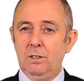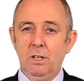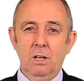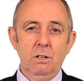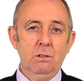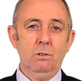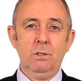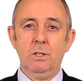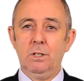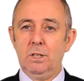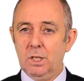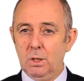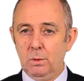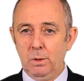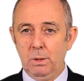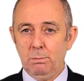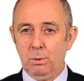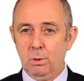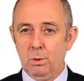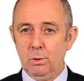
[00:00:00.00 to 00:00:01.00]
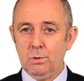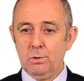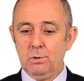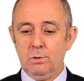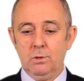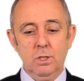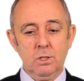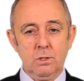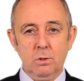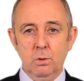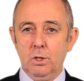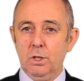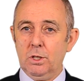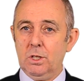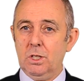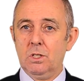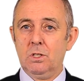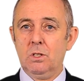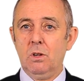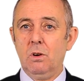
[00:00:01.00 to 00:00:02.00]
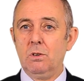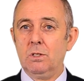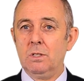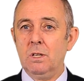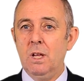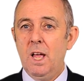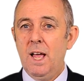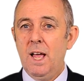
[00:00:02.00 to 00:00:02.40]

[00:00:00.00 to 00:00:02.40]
Don't look at the reports, just look at the stocks.